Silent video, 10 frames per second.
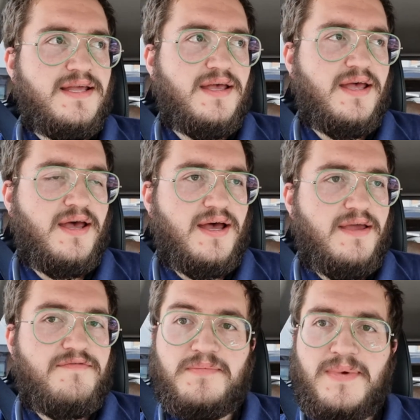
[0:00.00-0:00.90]

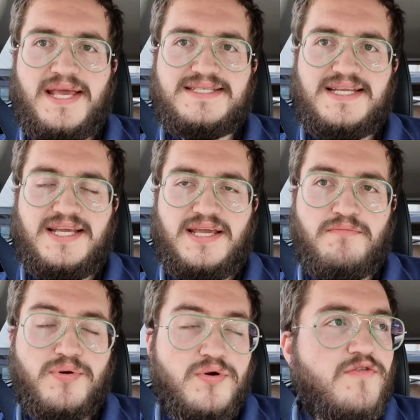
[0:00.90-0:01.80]
if it makes any
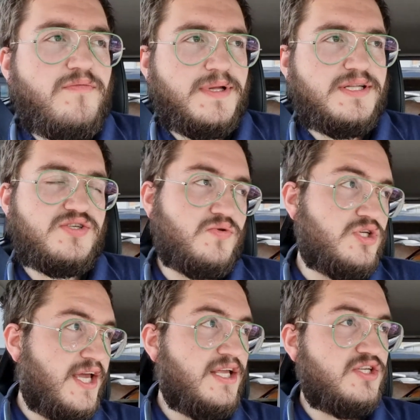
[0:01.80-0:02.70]
improvements or
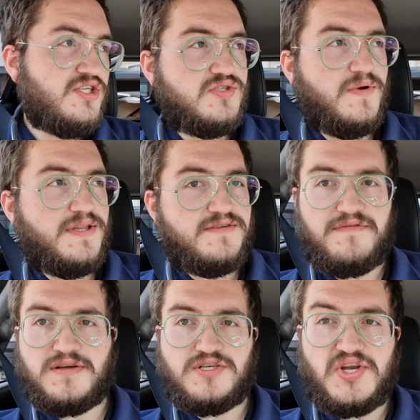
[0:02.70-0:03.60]
changes, whether to
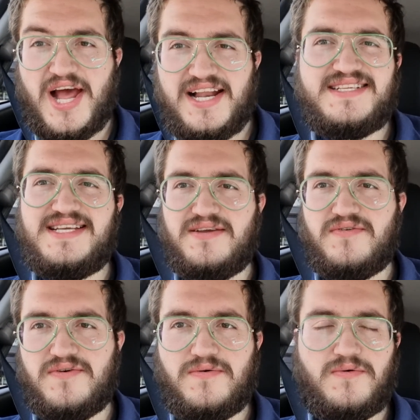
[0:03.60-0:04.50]
functionality
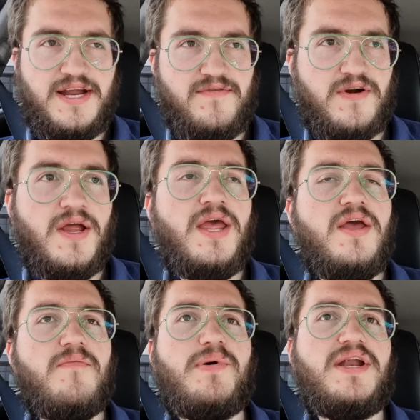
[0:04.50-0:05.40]
or whatever.
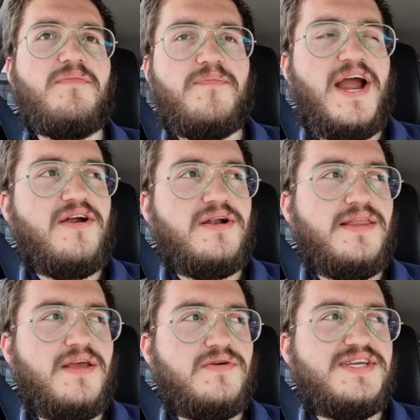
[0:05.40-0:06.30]
But apparently
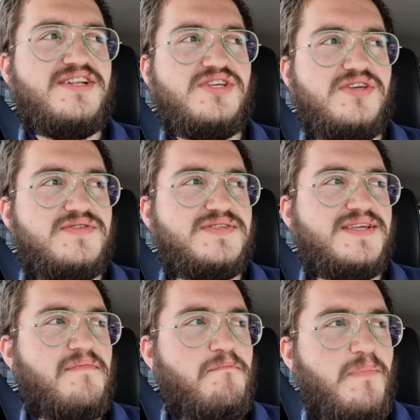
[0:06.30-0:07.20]
they all tend to use the
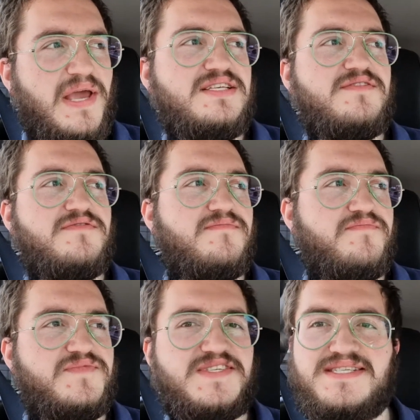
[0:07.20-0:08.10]
same base
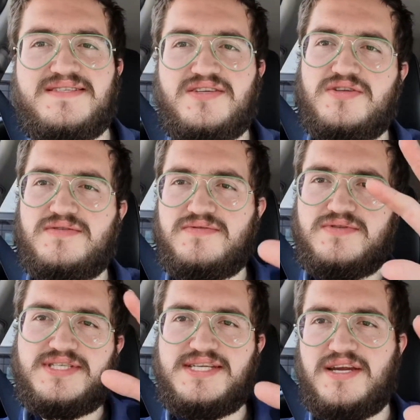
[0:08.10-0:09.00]

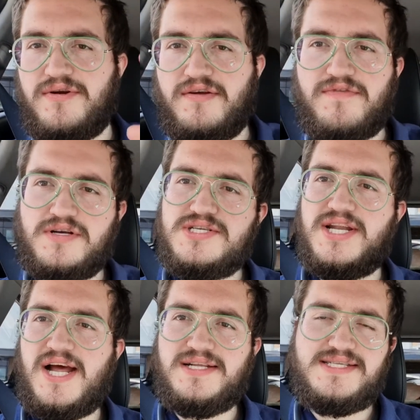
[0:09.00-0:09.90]
steering
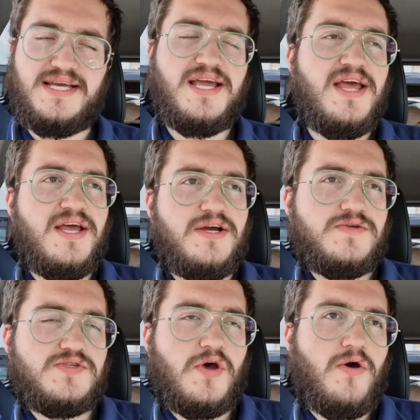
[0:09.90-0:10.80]
functionality,
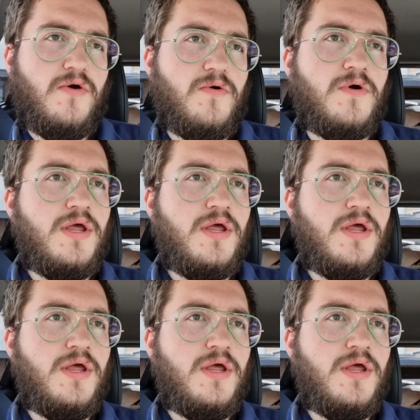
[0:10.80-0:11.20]
so